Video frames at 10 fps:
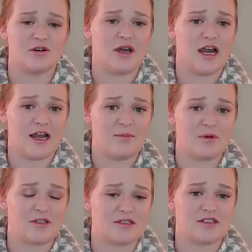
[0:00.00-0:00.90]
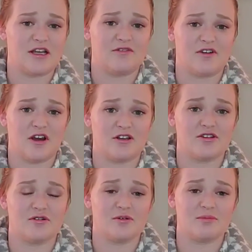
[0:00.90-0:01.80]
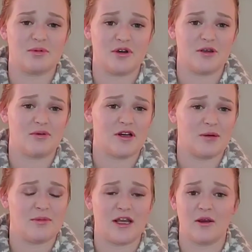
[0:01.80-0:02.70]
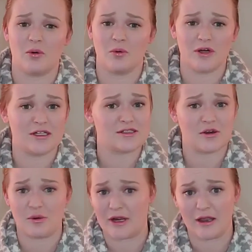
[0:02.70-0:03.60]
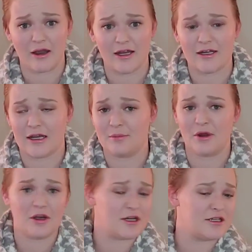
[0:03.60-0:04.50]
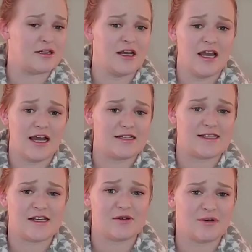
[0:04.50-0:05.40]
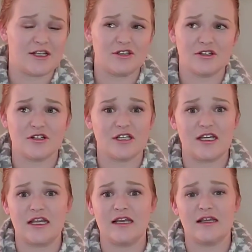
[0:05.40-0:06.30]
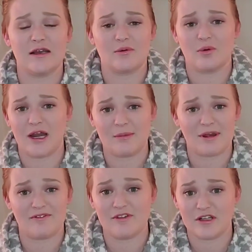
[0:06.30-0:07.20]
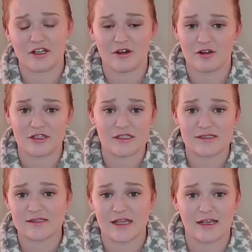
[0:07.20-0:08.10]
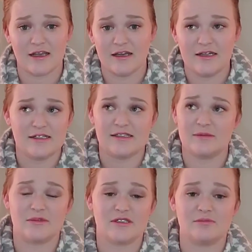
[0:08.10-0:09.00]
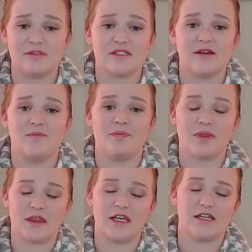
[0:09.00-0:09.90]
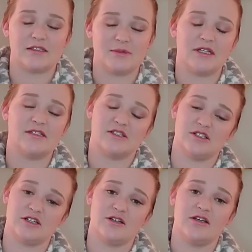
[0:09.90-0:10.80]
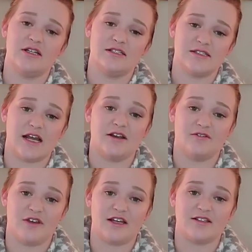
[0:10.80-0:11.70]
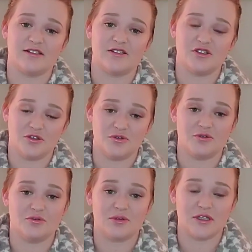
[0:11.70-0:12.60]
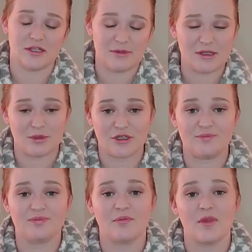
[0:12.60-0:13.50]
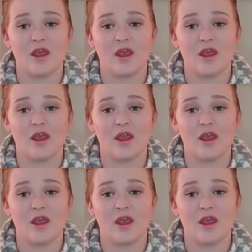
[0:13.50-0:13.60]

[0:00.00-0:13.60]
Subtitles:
So I personally have gone through a point where I'm like, what is going on? I take it regularly. Why am I feeling all these like symptoms? That's because they're side effects to the mini pill.